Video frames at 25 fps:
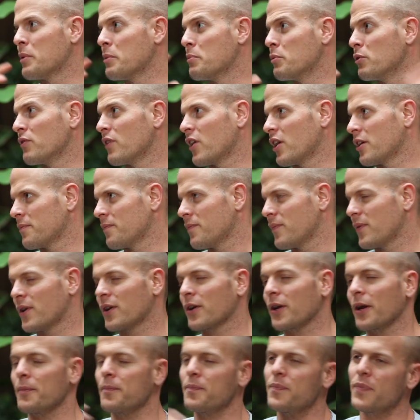me move on.
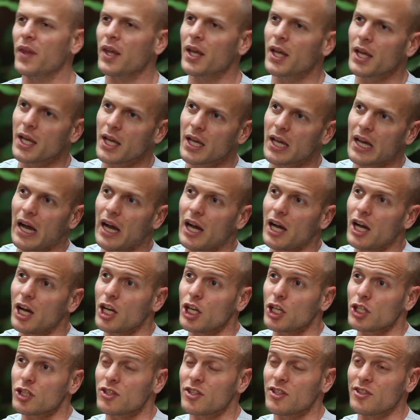Okay.
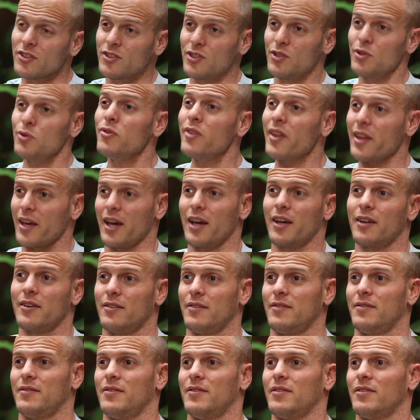To do
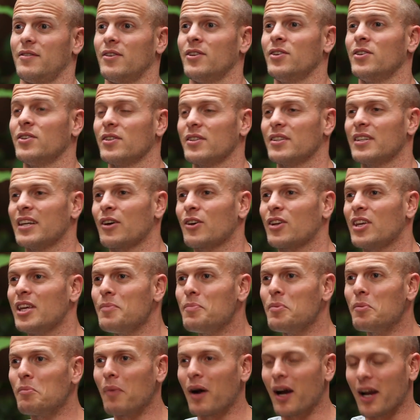that, now
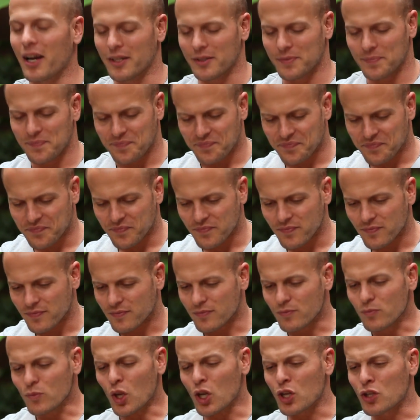keep in mind,
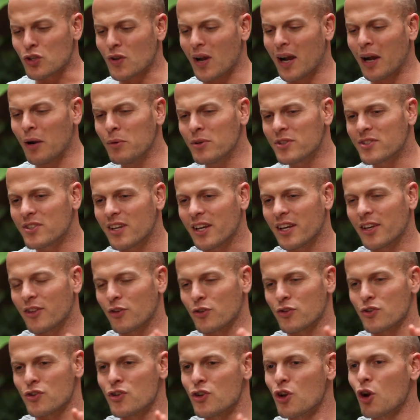so I would say
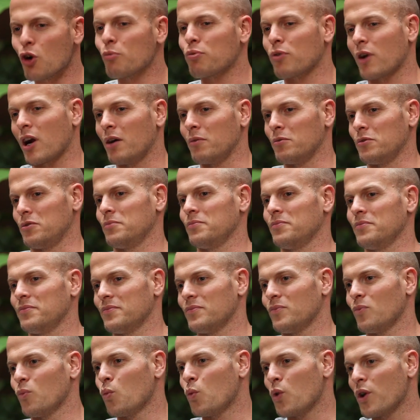there's no problem
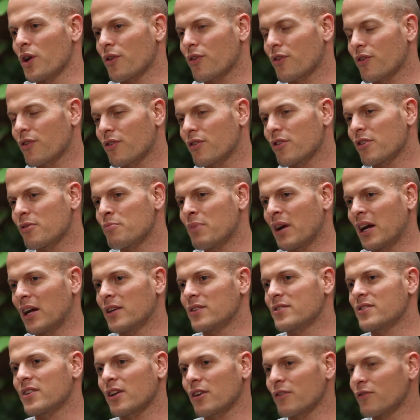with
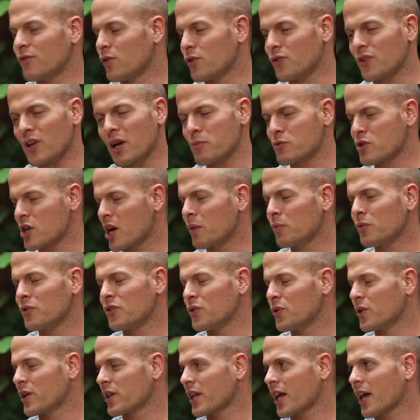balancing a full-time job with
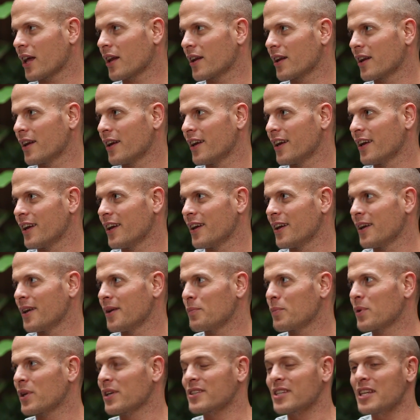doing that.
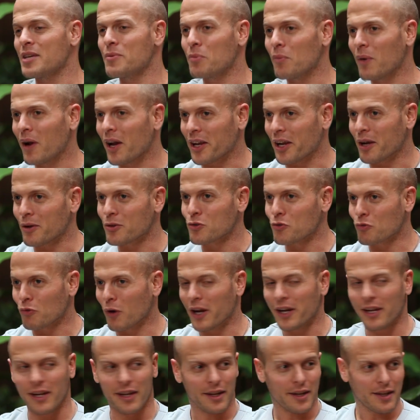Because keep in mind, I was
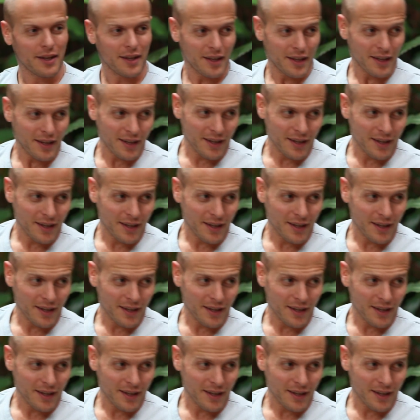writing,